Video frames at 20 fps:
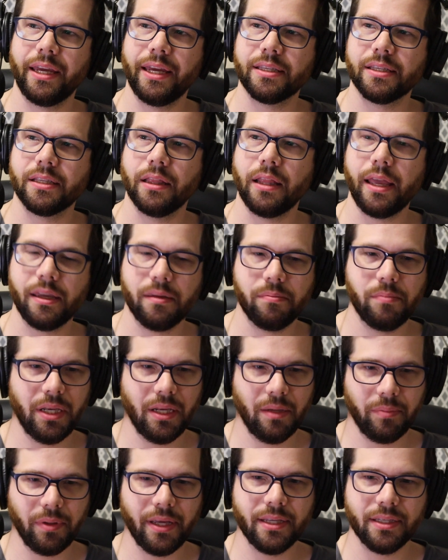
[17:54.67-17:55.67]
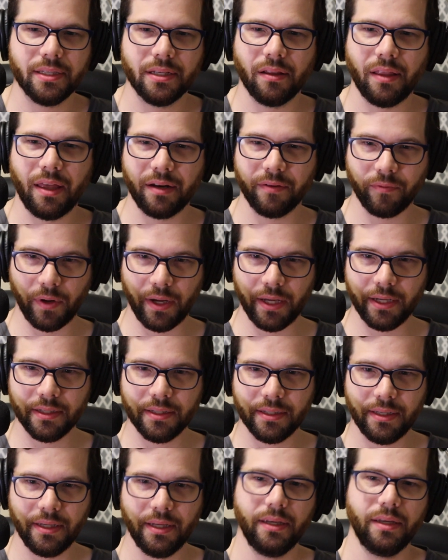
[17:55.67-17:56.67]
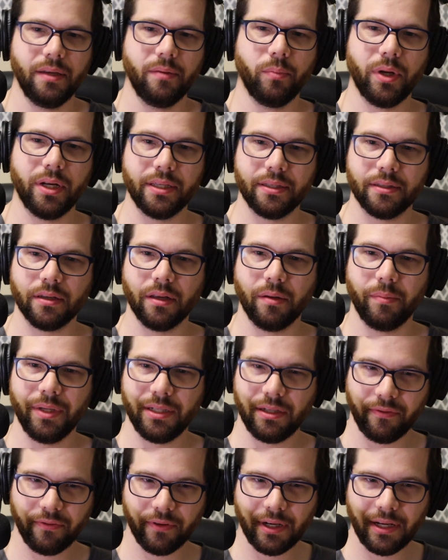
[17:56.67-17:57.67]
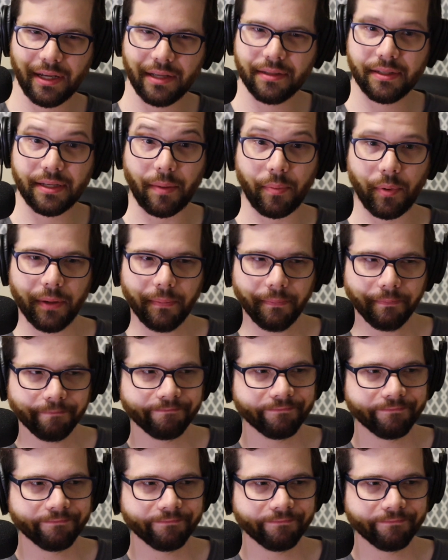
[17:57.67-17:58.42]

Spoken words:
It's like MeetingPlace in a lot of ways, but it's going to be different and separate.